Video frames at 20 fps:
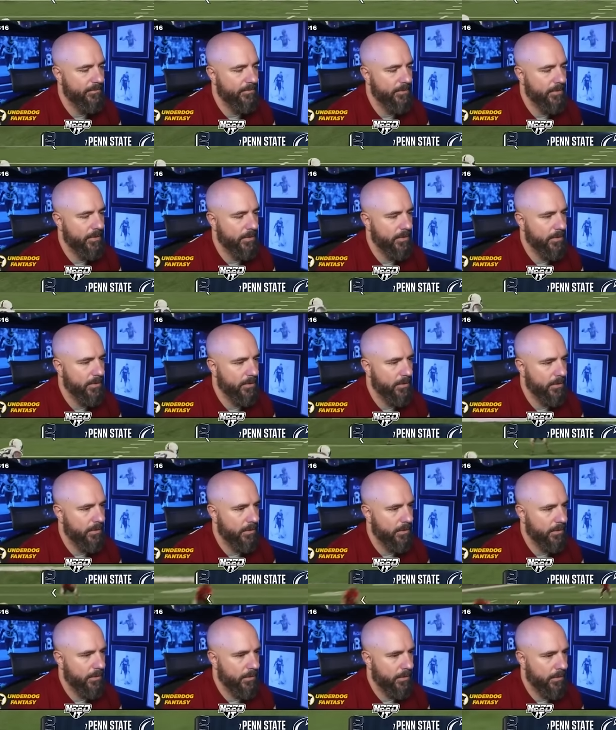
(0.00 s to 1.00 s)

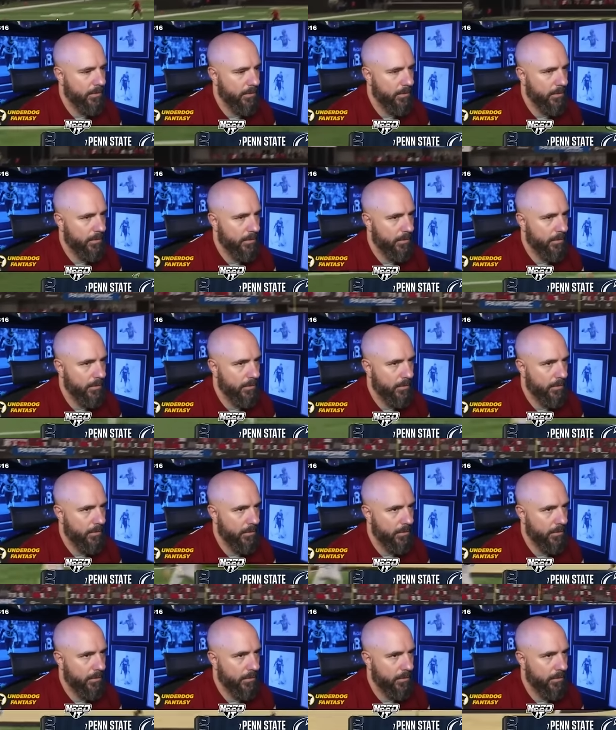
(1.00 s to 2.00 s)

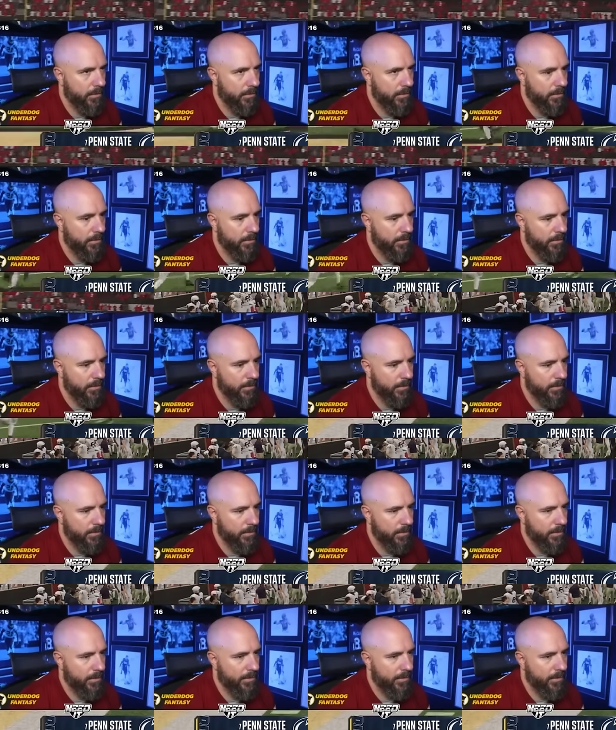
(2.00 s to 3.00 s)

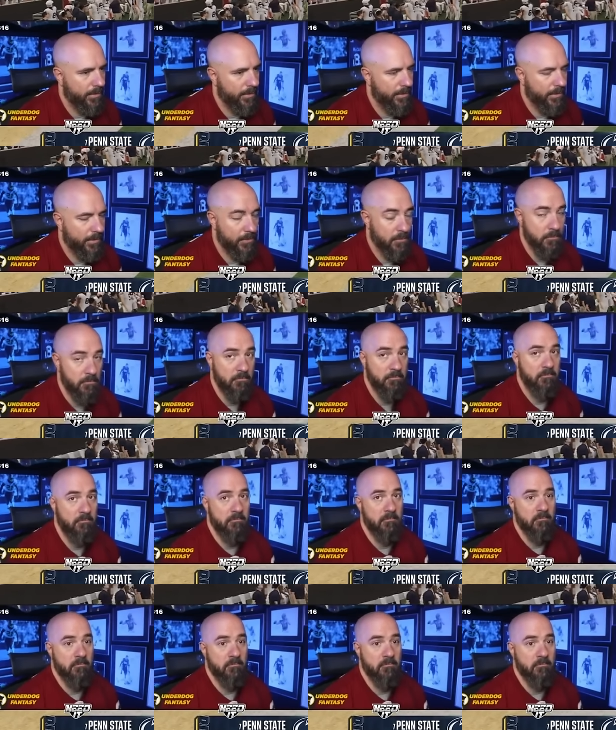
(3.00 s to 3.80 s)
Nothing is said.